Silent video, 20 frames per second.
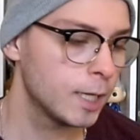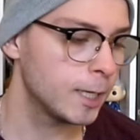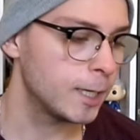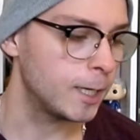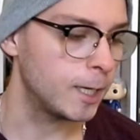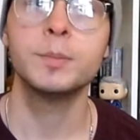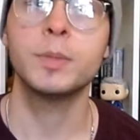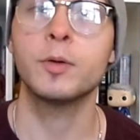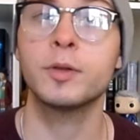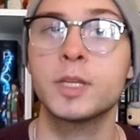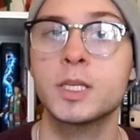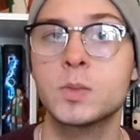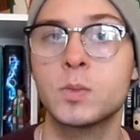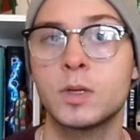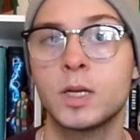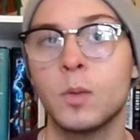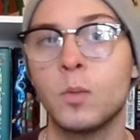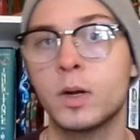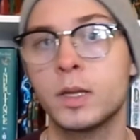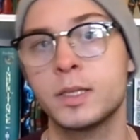But with this
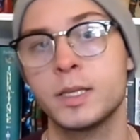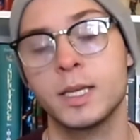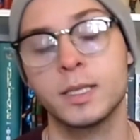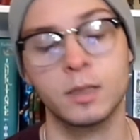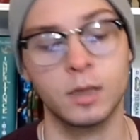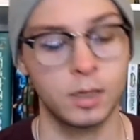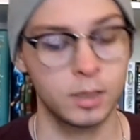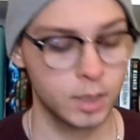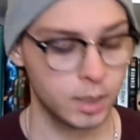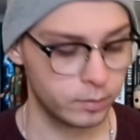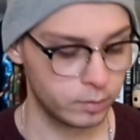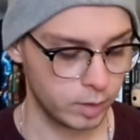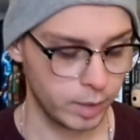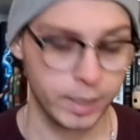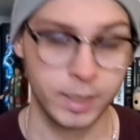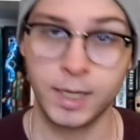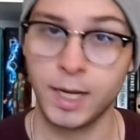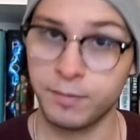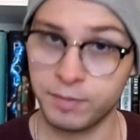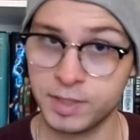one, I wanted to get the hardcover,
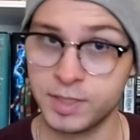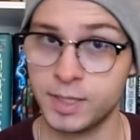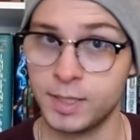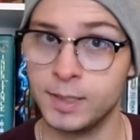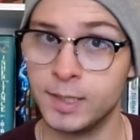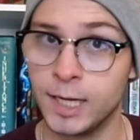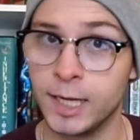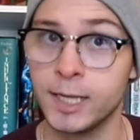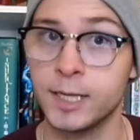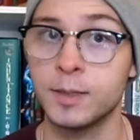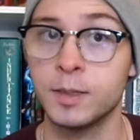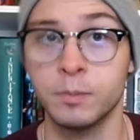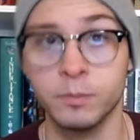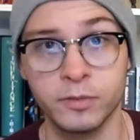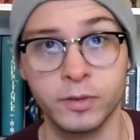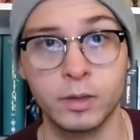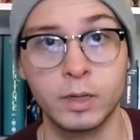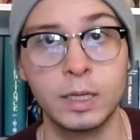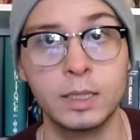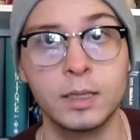and I have to say I am
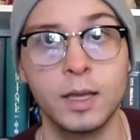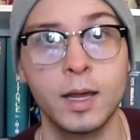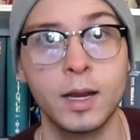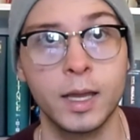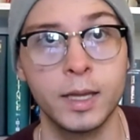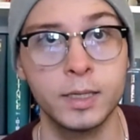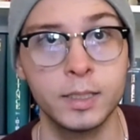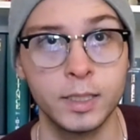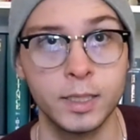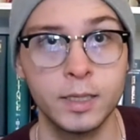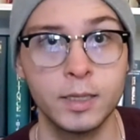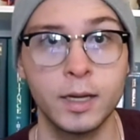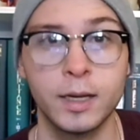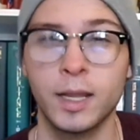very glad I did,